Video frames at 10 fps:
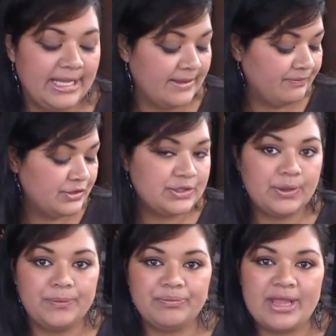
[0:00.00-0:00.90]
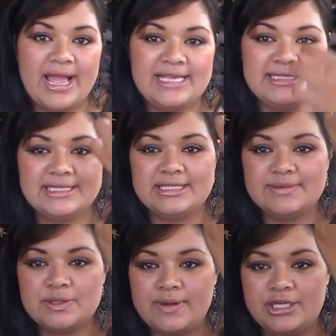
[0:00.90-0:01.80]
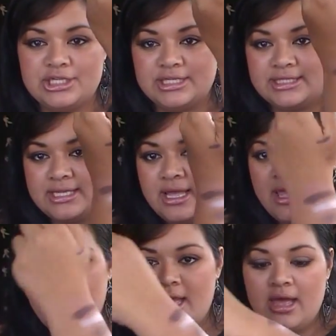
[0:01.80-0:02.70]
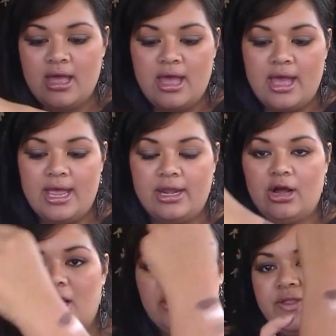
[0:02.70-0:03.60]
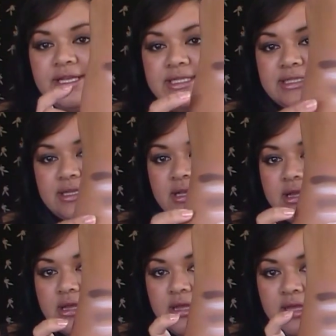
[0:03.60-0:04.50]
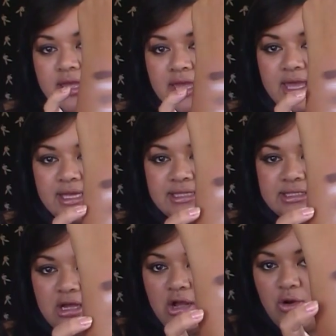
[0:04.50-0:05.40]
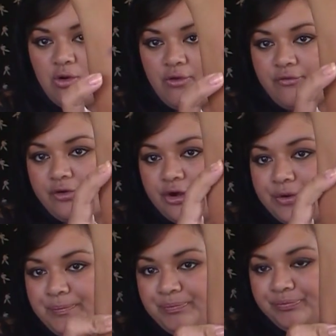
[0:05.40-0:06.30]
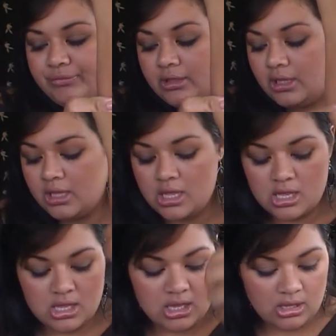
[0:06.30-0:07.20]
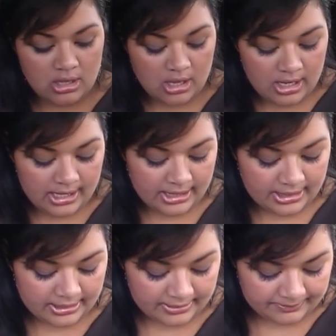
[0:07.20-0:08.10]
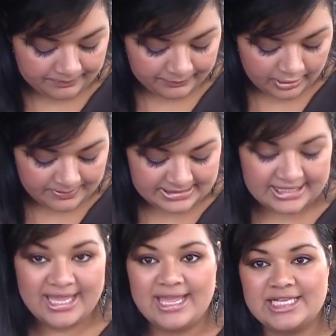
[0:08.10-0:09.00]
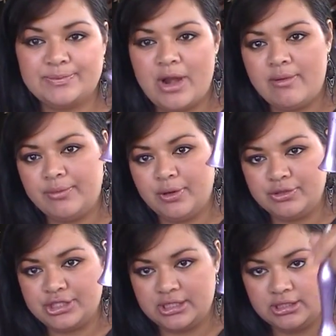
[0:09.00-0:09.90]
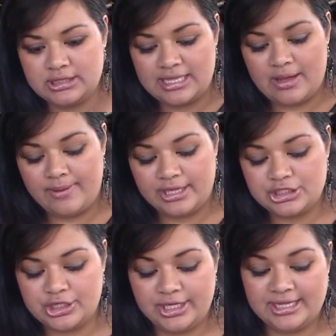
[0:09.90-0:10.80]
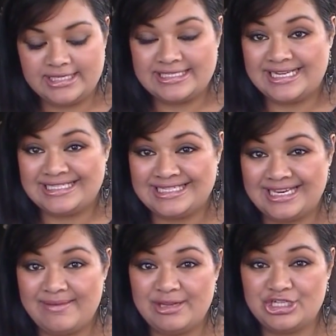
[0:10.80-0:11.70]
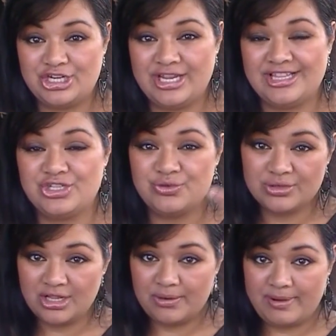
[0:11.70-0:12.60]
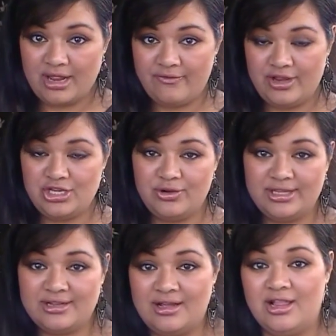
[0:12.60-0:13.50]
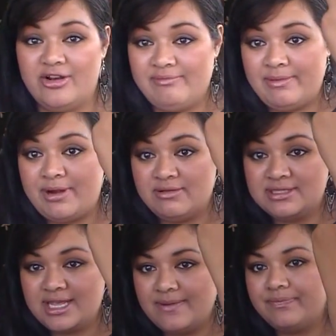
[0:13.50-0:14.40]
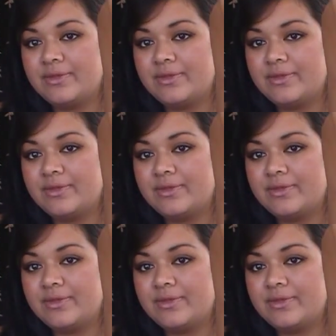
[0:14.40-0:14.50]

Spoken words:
it. So I did some swatches and all of this is over Urban Decay's Primer Potion, so that way it show you the intensity and make sure you get the true color payoff and you don't get the color of my brown skin.